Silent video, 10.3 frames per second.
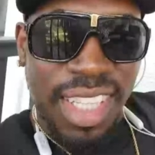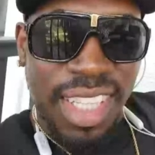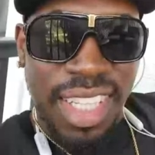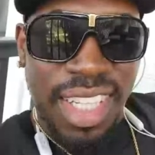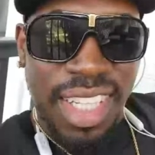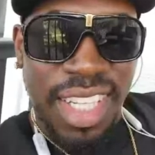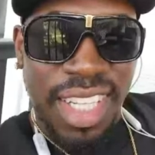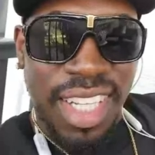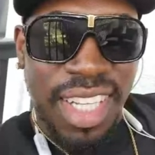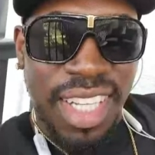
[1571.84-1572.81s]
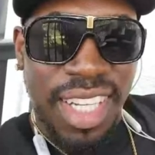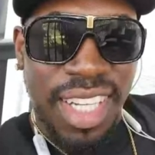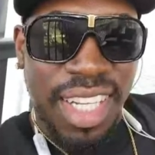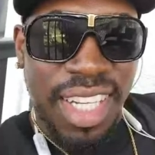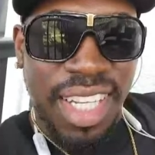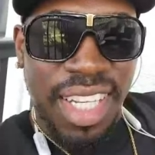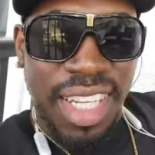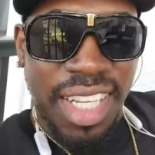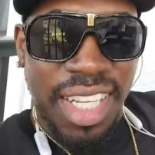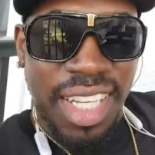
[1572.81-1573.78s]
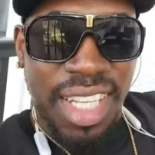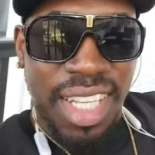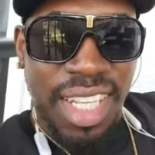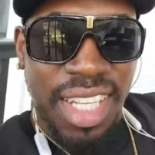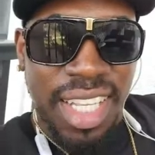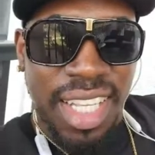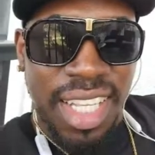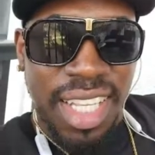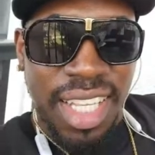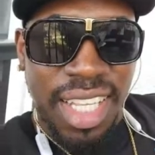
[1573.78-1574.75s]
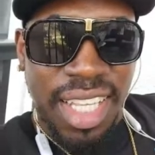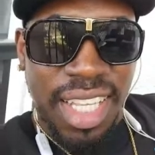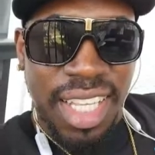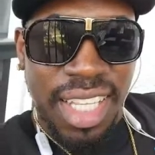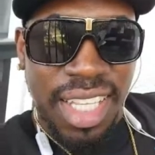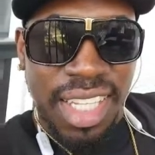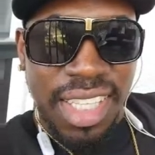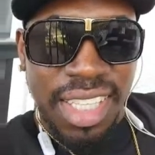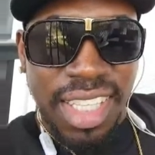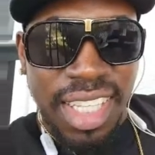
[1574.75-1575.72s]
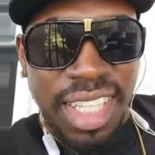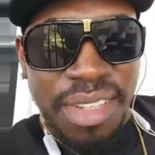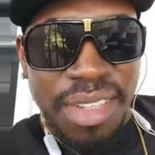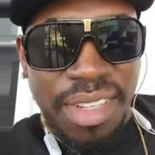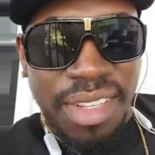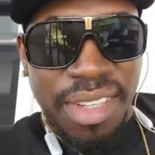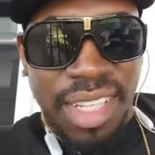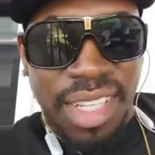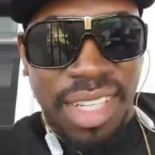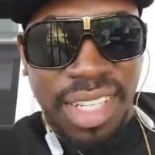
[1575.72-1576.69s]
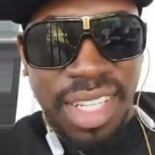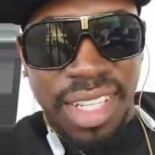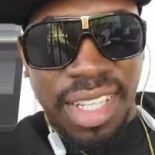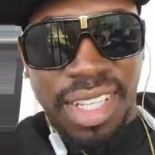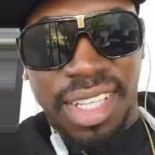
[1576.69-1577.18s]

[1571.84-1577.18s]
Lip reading: No one is speaking in this clip.